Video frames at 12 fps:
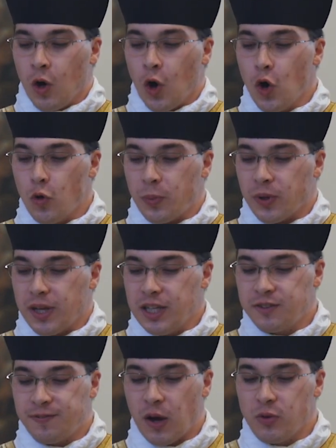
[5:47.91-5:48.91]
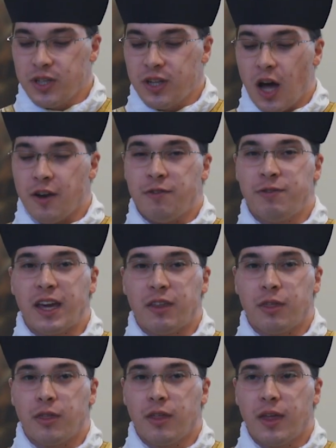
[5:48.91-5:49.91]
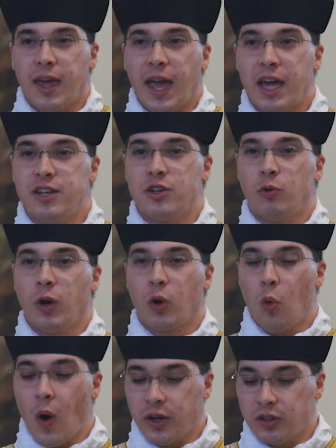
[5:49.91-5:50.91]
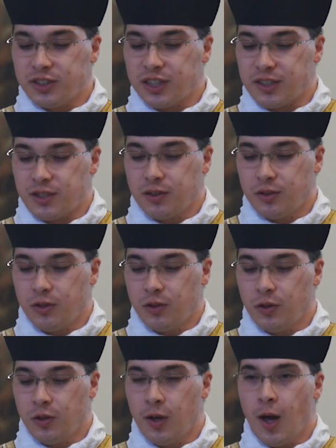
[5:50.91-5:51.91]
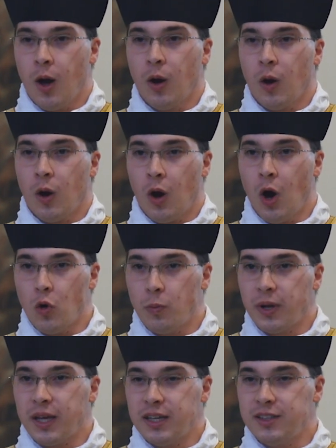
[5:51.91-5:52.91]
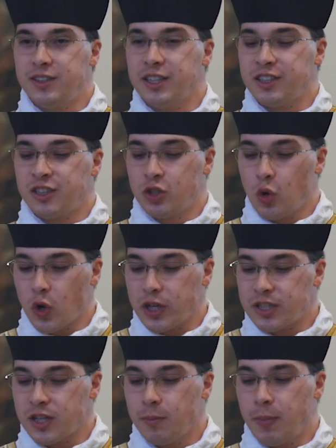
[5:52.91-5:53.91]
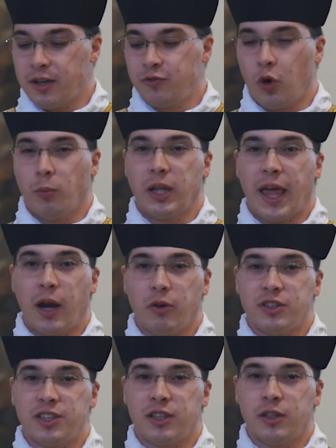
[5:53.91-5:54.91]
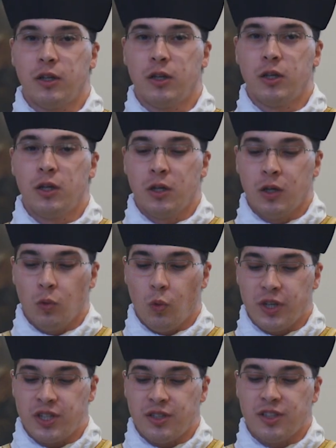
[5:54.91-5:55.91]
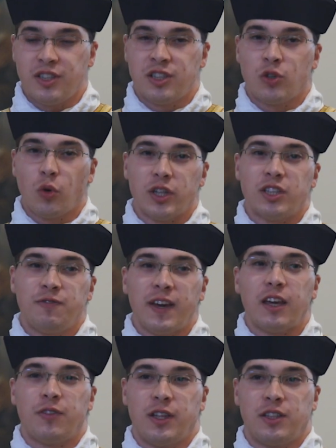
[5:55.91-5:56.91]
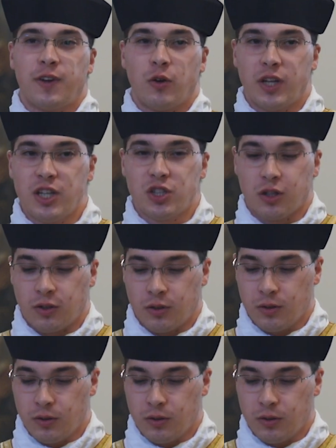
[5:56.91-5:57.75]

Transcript: Hope is founded on faith and requires it. Hope is destroyed by formal heresy, which destroys faith, its foundation.